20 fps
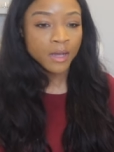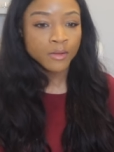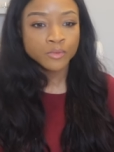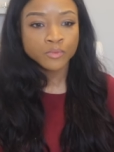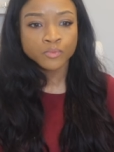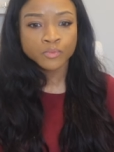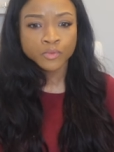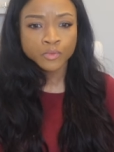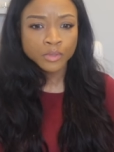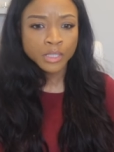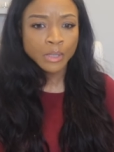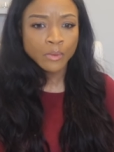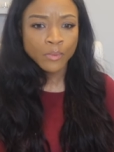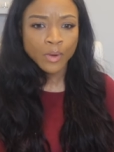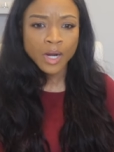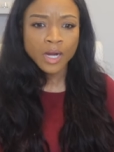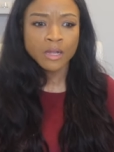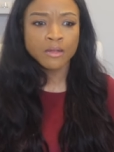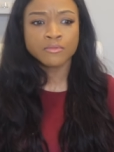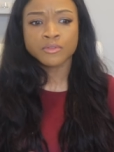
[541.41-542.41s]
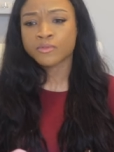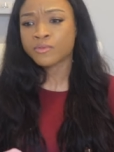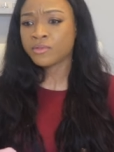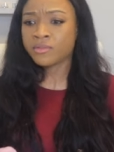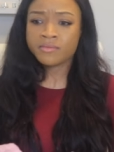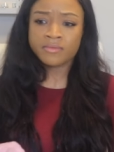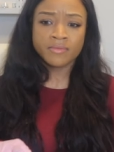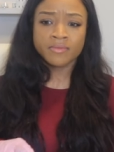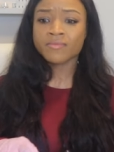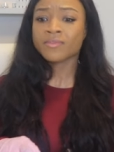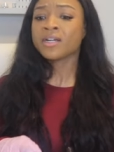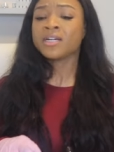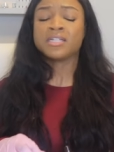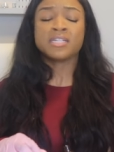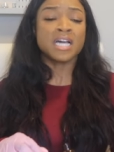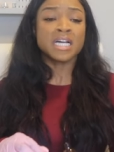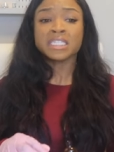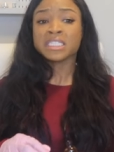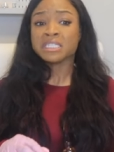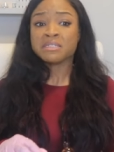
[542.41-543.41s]
I was doing work. I was
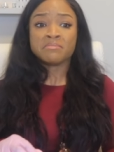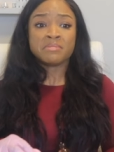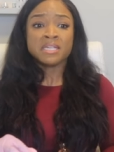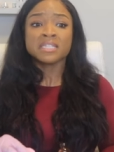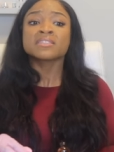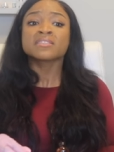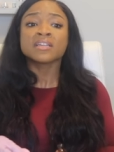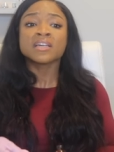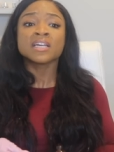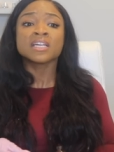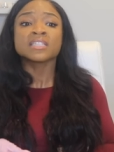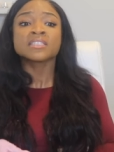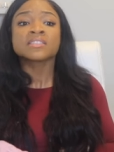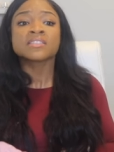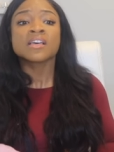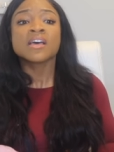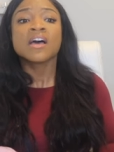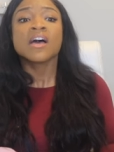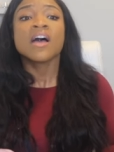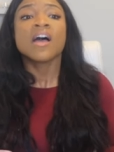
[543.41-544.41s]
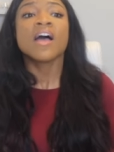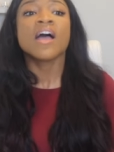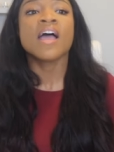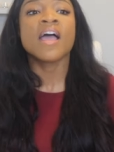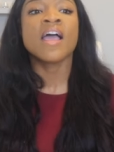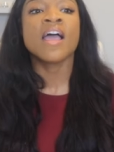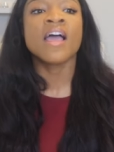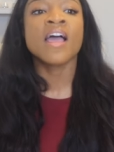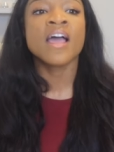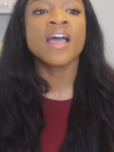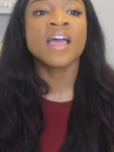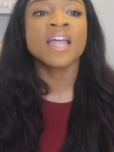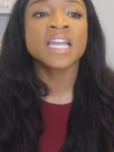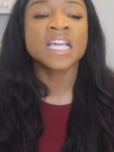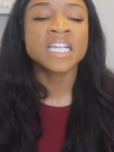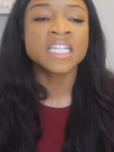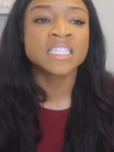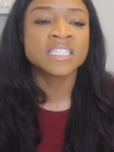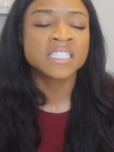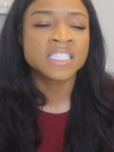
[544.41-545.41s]
conducting business
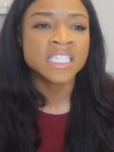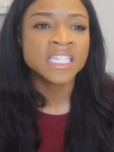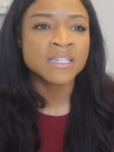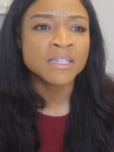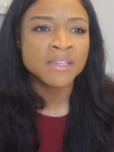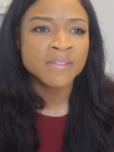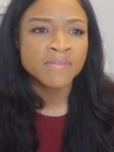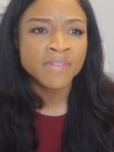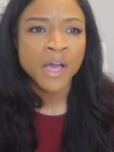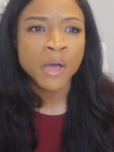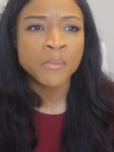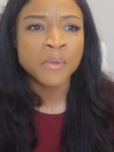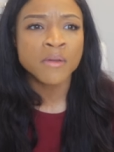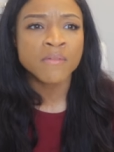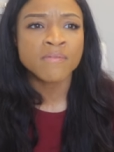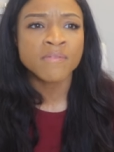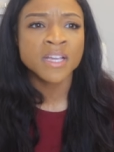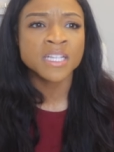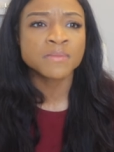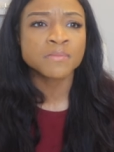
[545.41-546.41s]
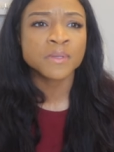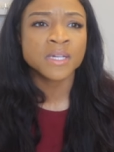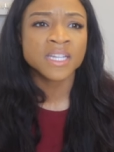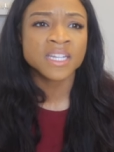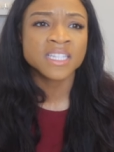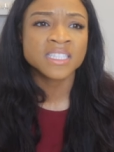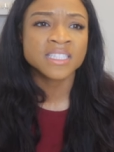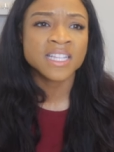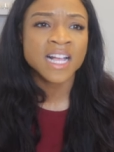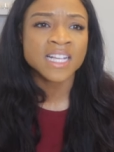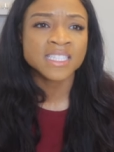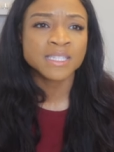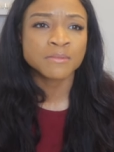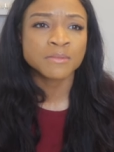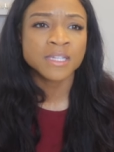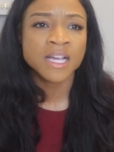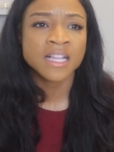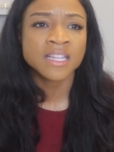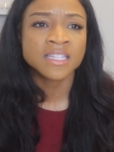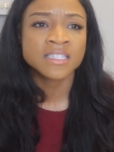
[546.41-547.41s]
and he he found me on Facebook and his last
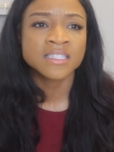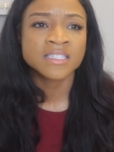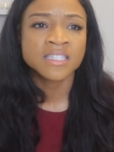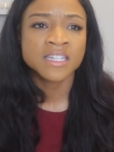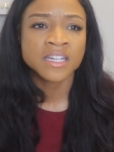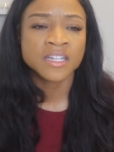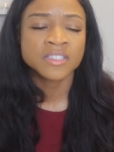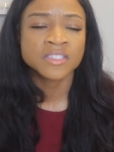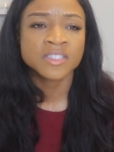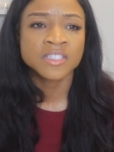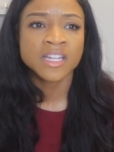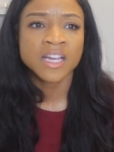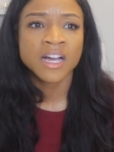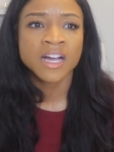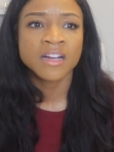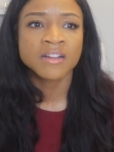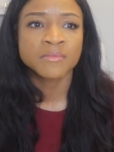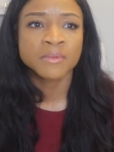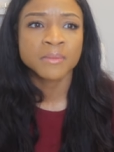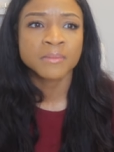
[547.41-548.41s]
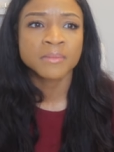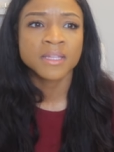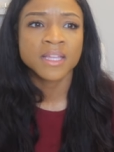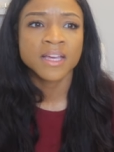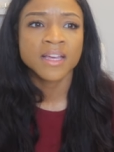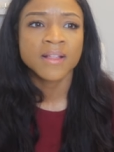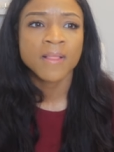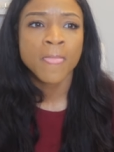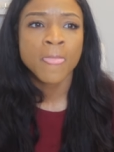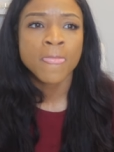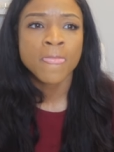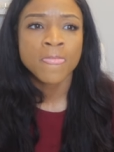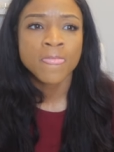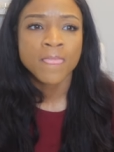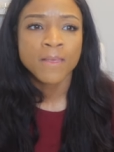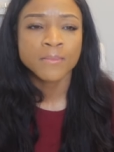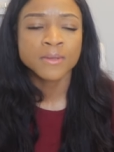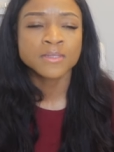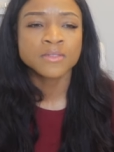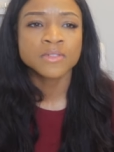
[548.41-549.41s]
name was Alastair. So now I remember that.
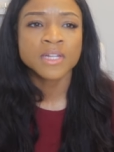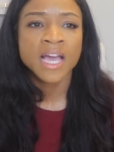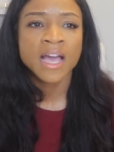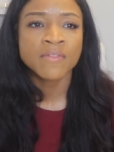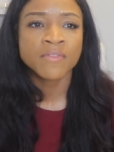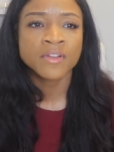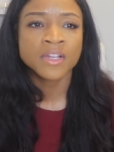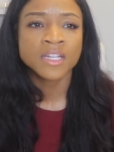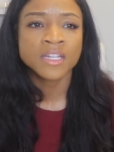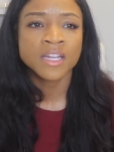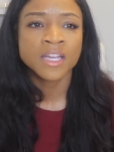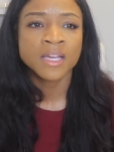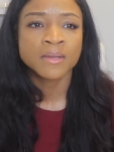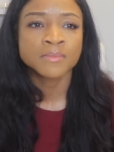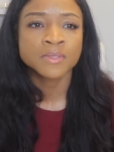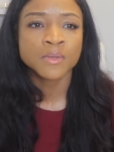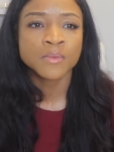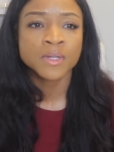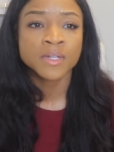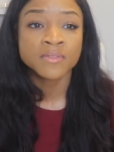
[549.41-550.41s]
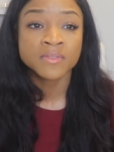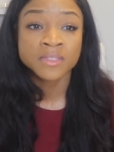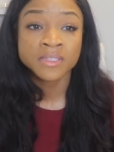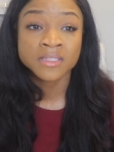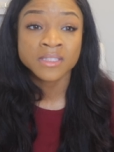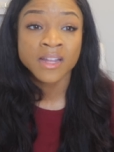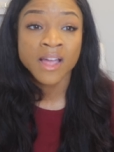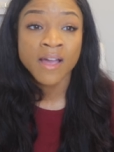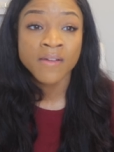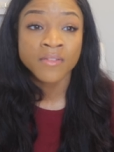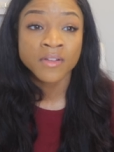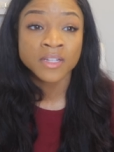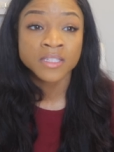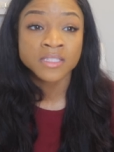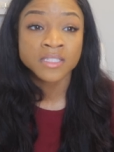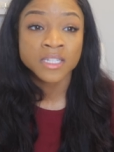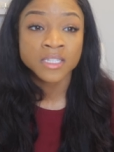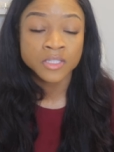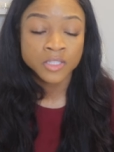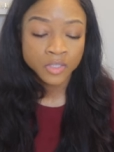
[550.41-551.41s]
But it's an African name. So I wonder if this is an
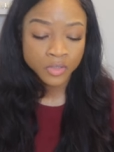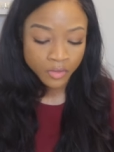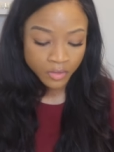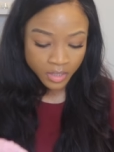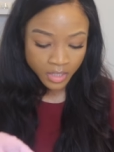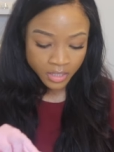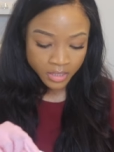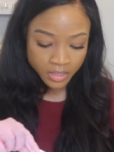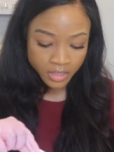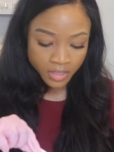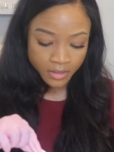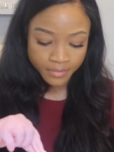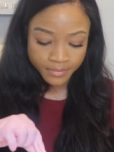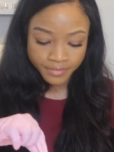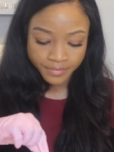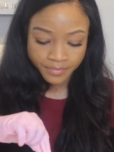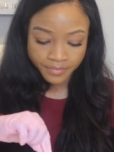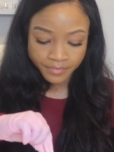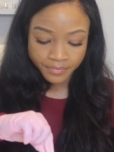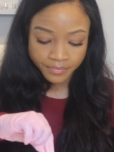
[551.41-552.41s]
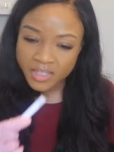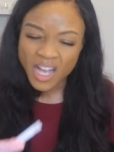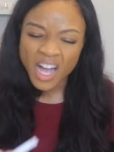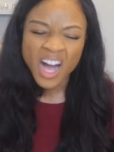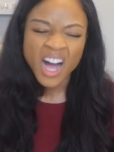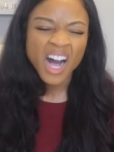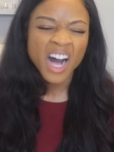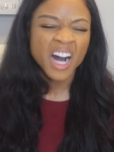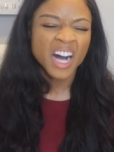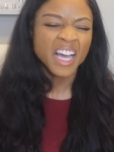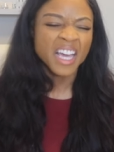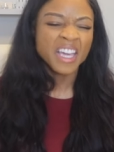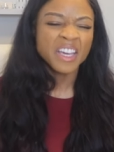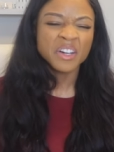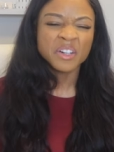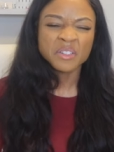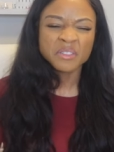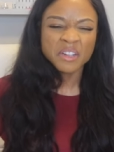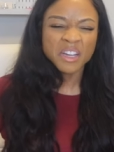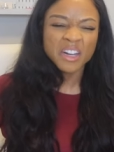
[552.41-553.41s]
African scent too. Okay, let's see. Oh,
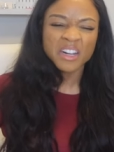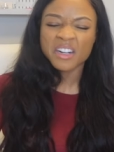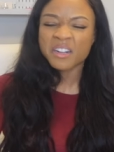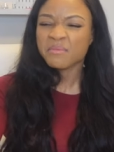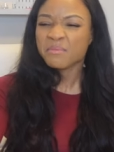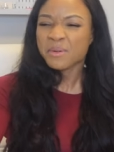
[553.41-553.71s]
hell no.